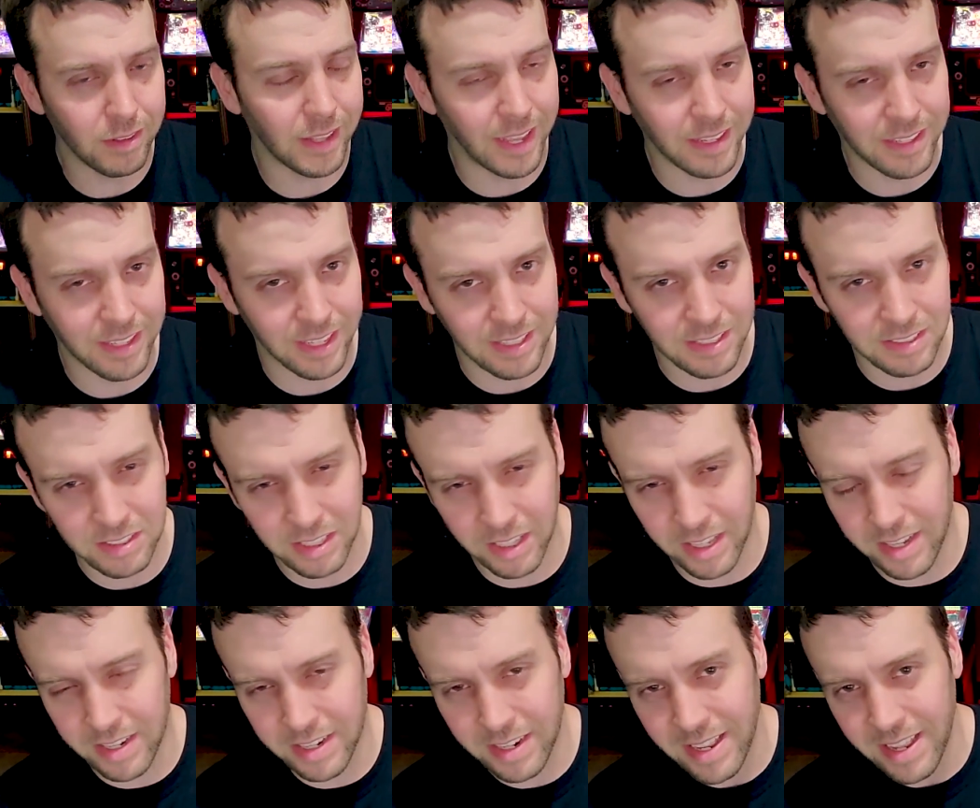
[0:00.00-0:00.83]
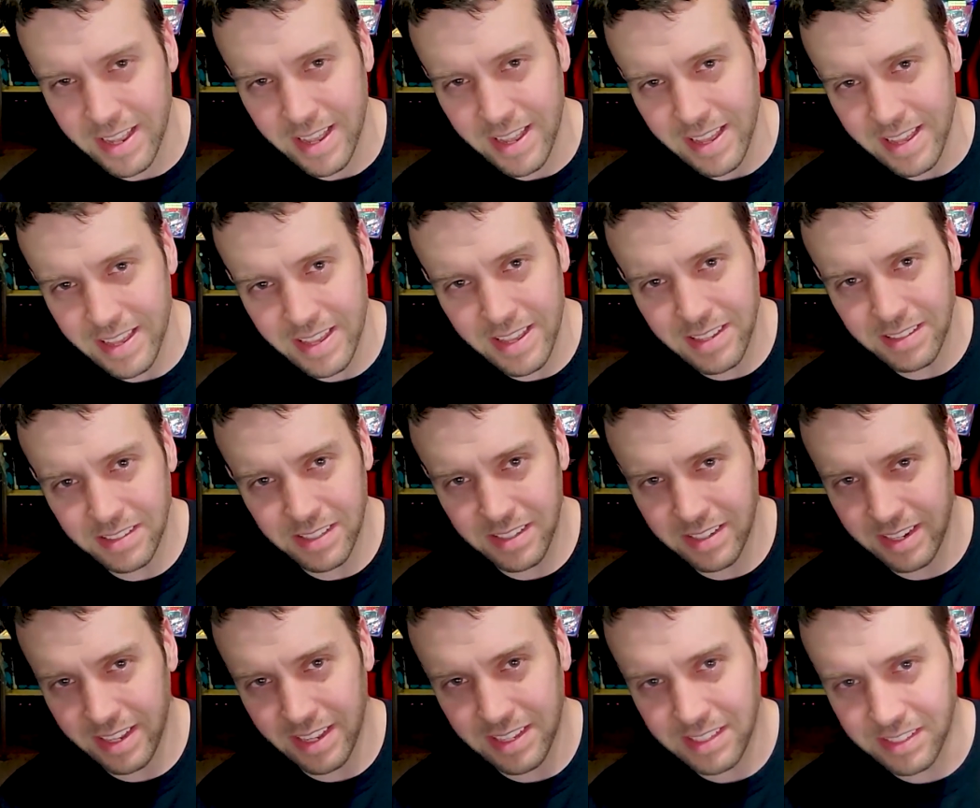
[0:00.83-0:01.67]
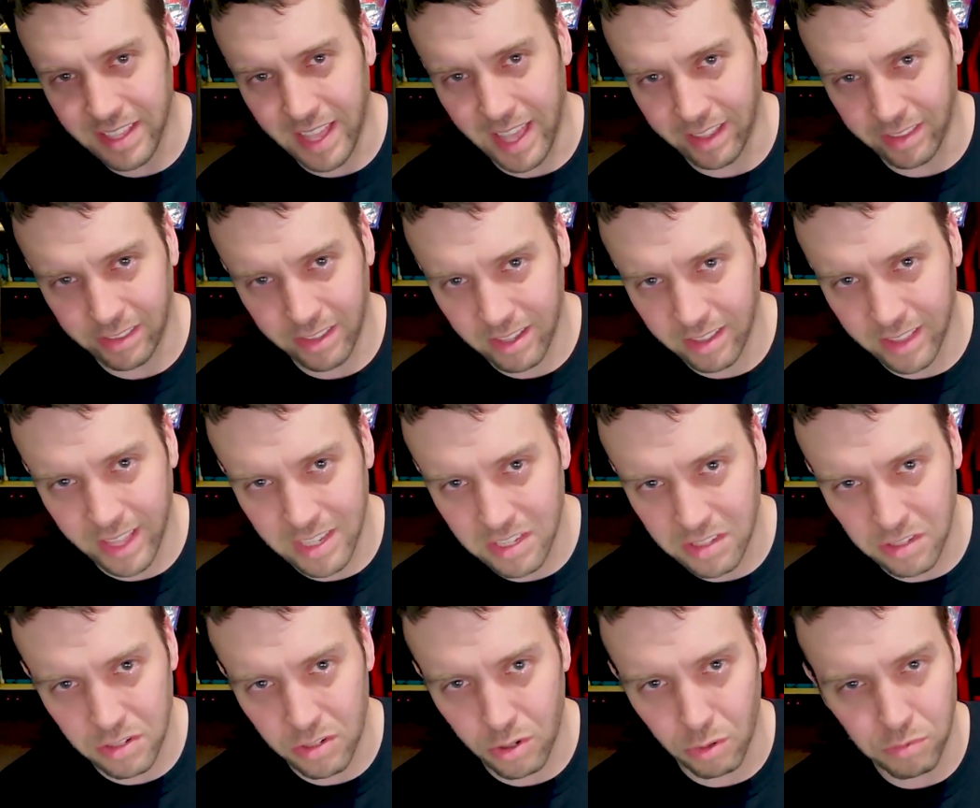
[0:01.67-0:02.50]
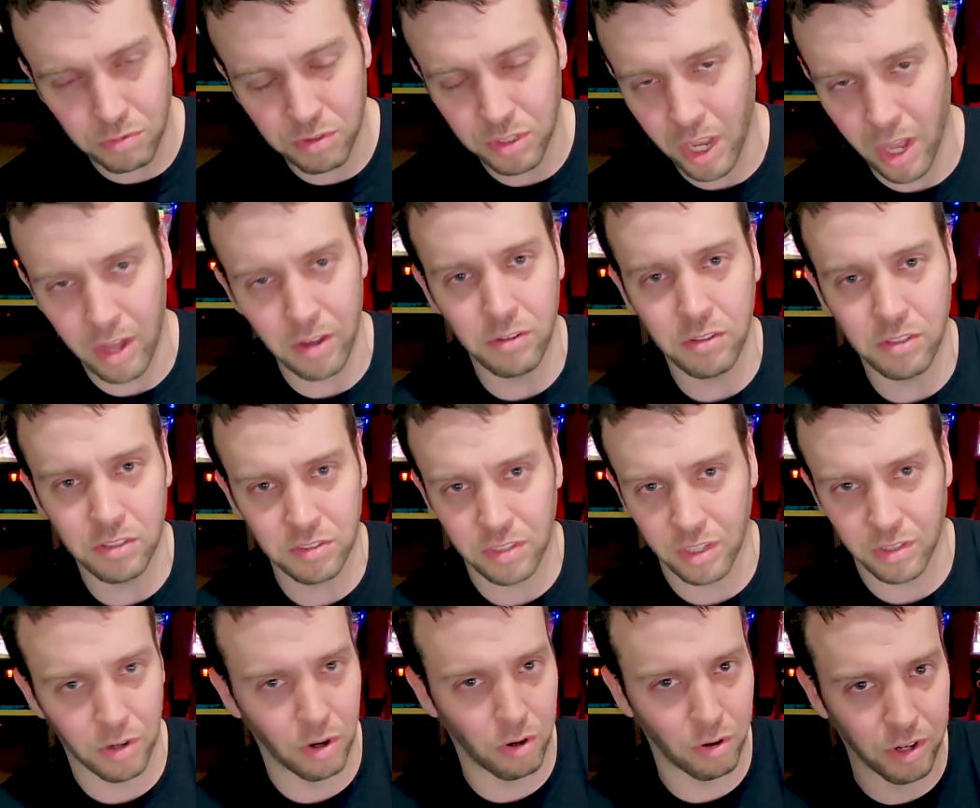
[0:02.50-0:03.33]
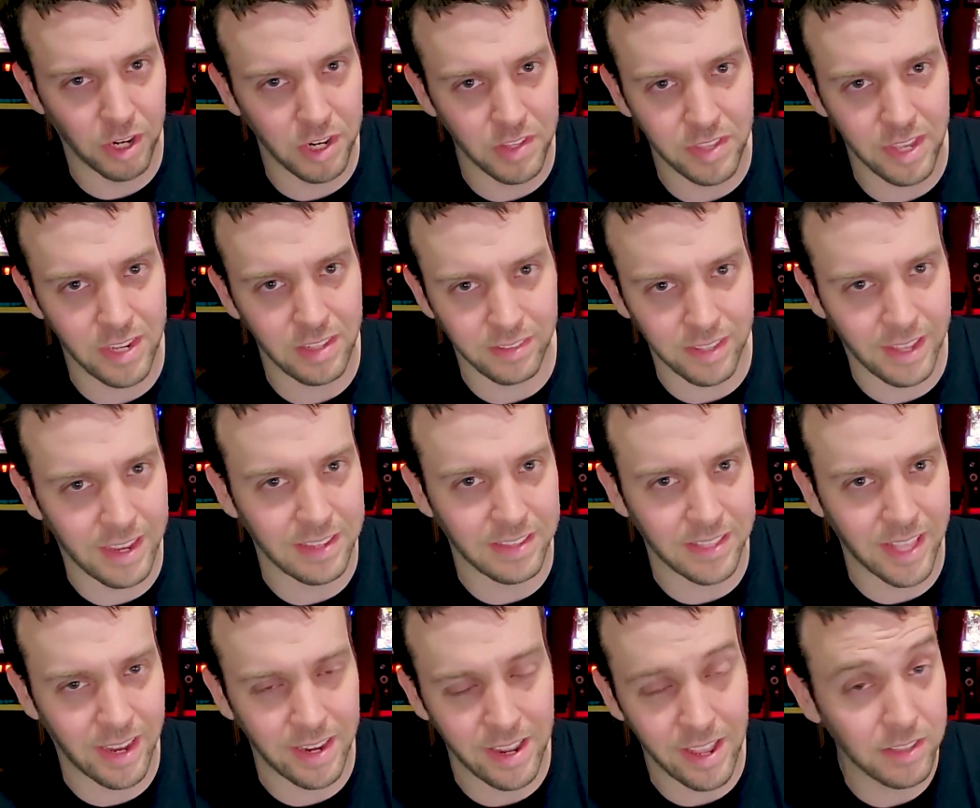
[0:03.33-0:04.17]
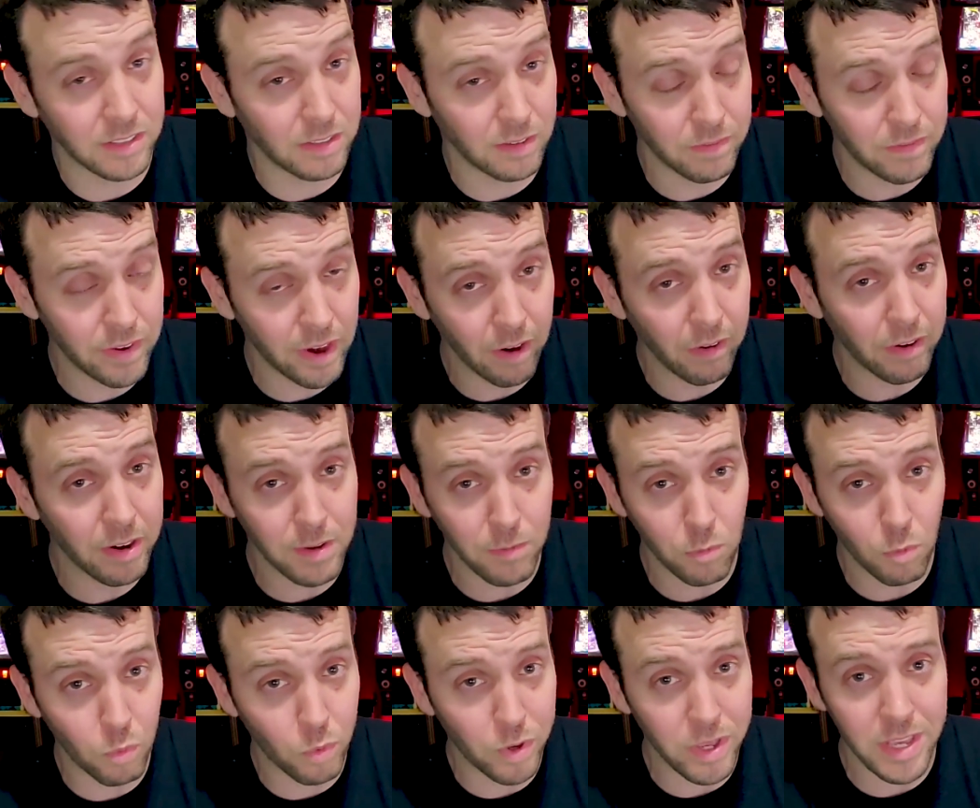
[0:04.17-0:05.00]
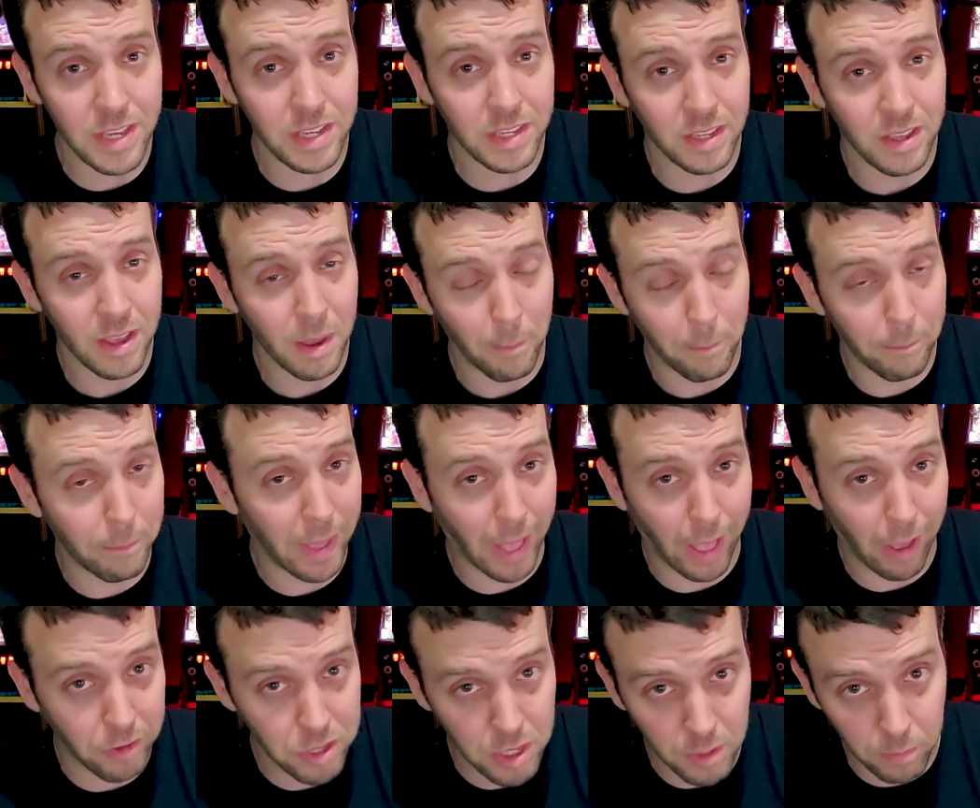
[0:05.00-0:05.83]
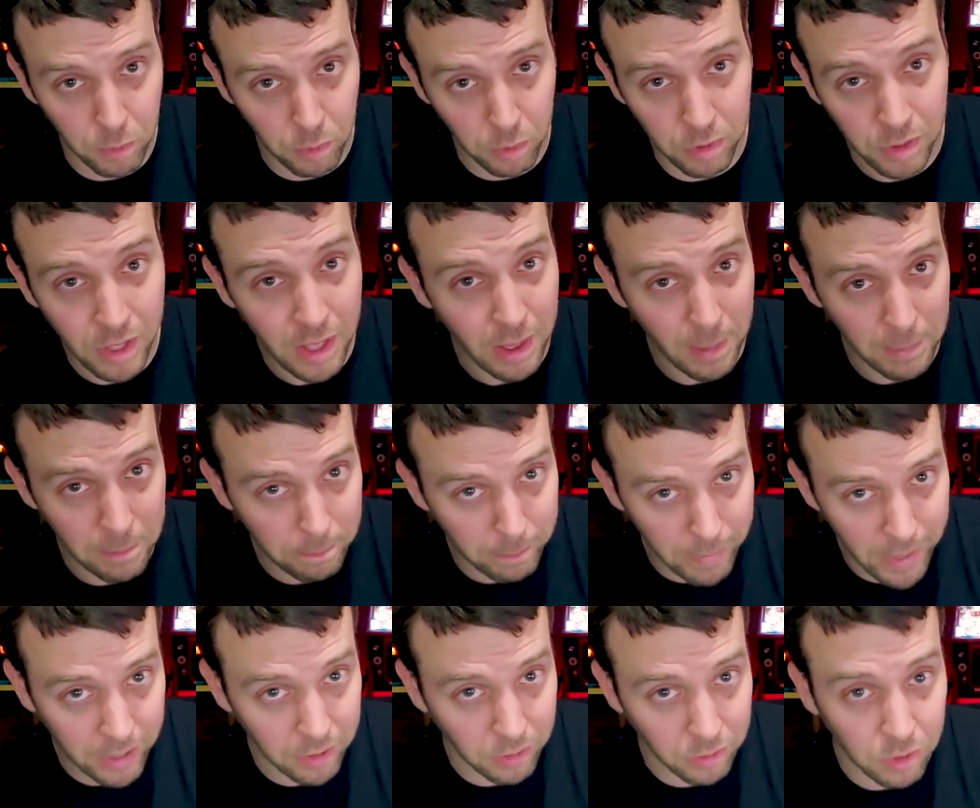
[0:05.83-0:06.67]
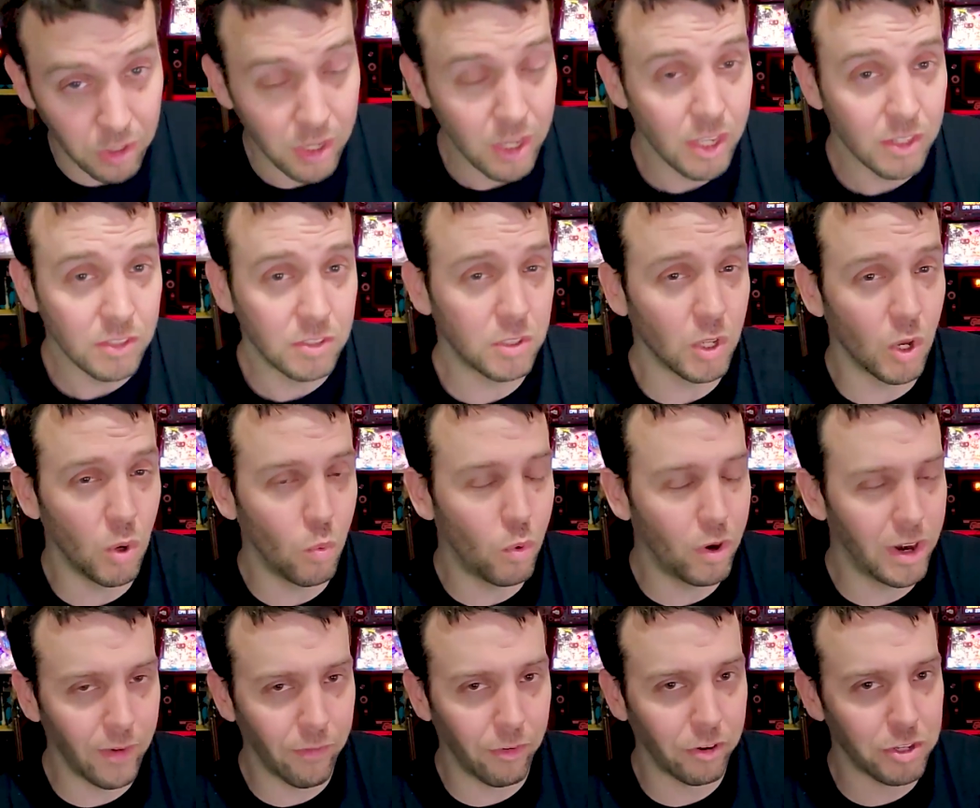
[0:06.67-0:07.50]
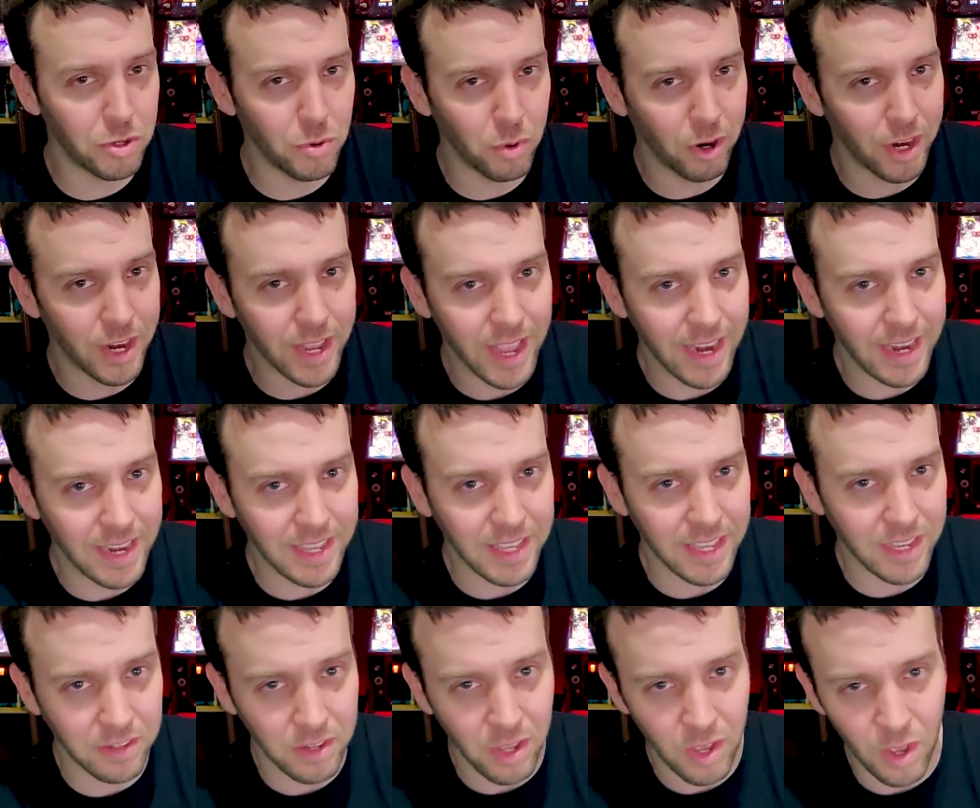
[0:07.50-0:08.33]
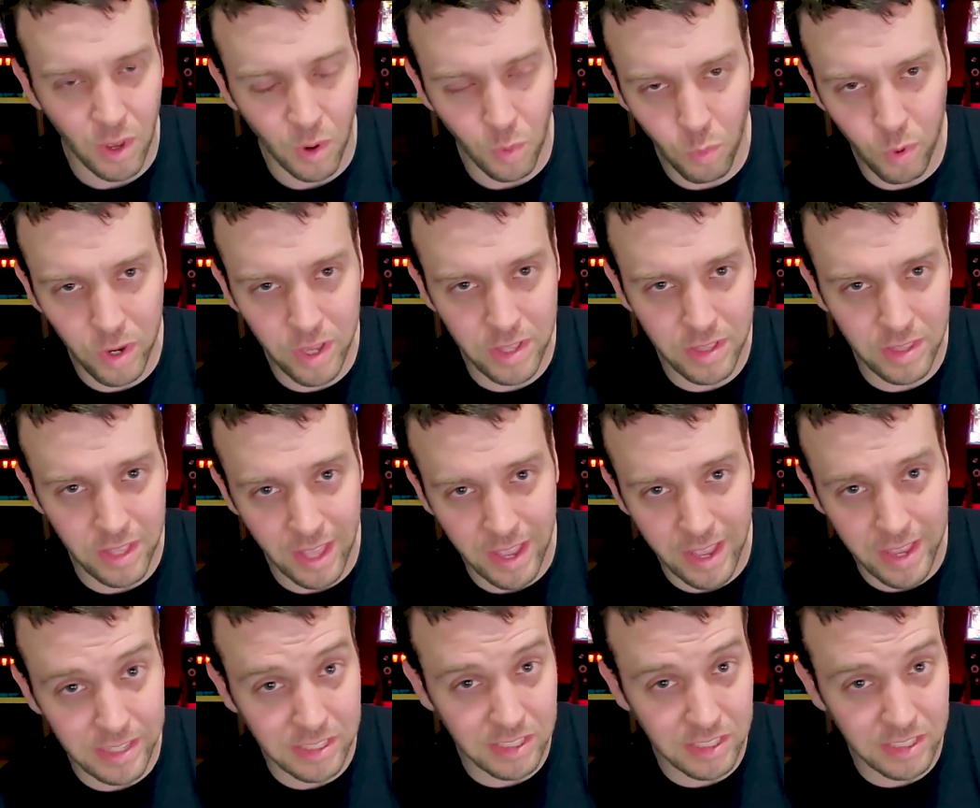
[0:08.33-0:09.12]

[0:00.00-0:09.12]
like I said, isn't exactly like, you know, tungsten or anything like that. It's a very weak, malleable metal. So whenever you're hitting it with a